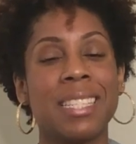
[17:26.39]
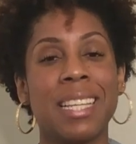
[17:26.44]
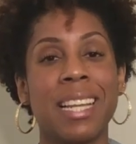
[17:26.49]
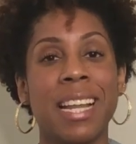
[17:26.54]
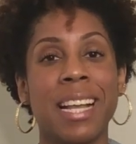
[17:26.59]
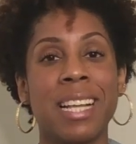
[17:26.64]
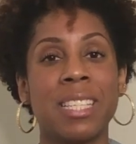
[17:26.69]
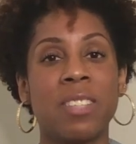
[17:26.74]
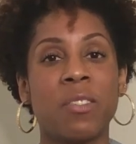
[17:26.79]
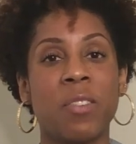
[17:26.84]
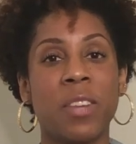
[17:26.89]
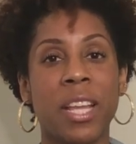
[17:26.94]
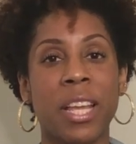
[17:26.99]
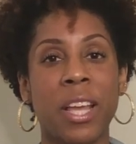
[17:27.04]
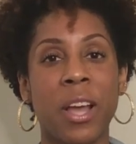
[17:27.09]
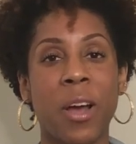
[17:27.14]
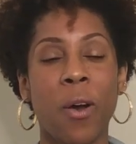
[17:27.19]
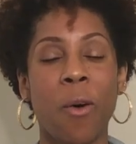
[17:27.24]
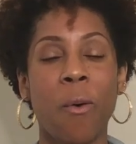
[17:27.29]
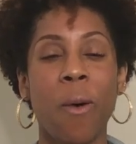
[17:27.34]
today's
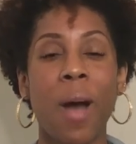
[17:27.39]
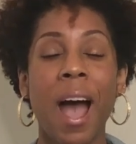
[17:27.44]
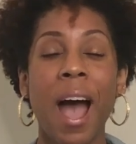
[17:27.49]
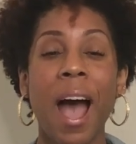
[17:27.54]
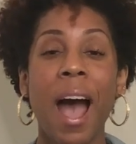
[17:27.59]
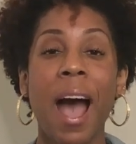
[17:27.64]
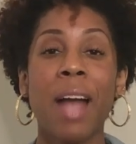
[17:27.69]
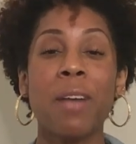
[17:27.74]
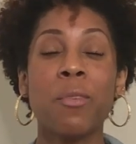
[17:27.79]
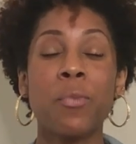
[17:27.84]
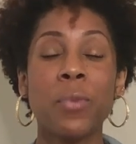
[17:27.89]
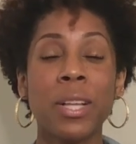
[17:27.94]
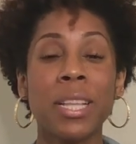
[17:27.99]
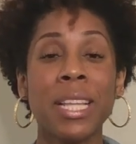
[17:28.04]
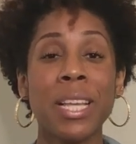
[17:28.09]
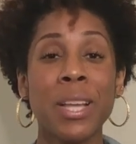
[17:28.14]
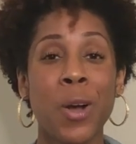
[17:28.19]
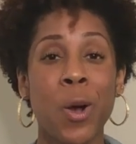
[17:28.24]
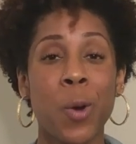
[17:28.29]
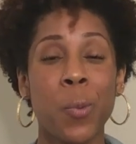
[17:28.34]
video. I
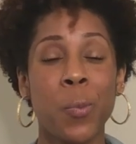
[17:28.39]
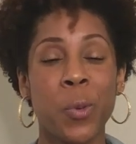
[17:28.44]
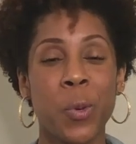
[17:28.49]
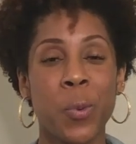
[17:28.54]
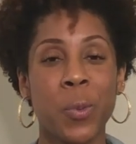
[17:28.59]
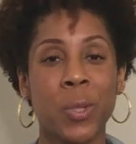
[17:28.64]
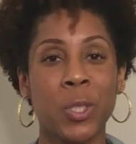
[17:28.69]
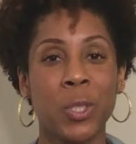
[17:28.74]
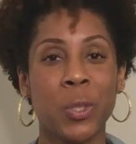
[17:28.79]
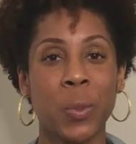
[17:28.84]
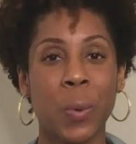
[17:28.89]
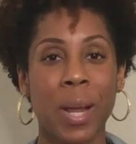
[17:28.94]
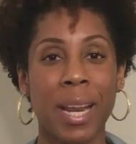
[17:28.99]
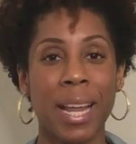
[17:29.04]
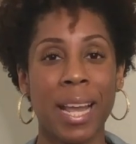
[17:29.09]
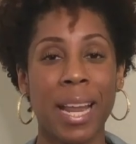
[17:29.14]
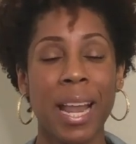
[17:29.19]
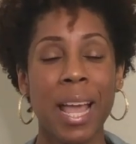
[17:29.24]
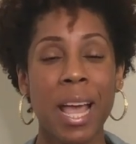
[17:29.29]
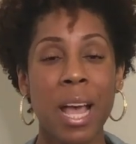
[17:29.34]
really hope you enjoyed
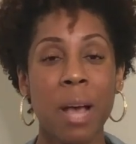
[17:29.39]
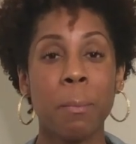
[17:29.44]
it.